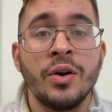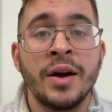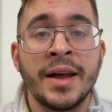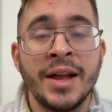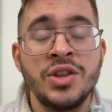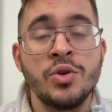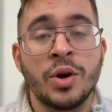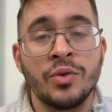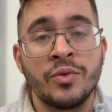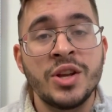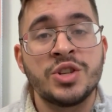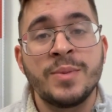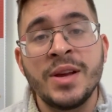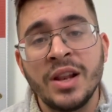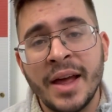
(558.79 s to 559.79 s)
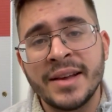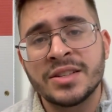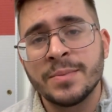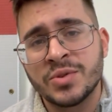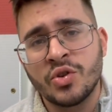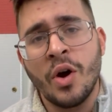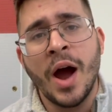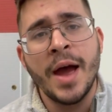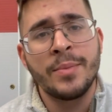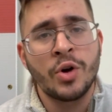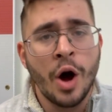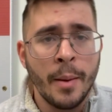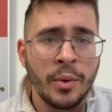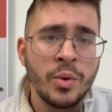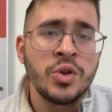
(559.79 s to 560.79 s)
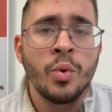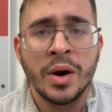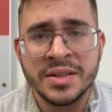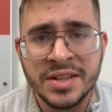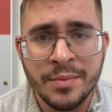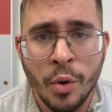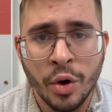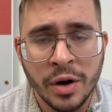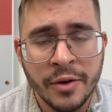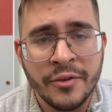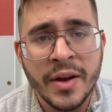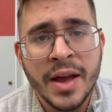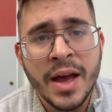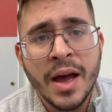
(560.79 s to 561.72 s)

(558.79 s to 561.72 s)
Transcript: Again, you can reach me, like, subscribe, comment what you want to see more of.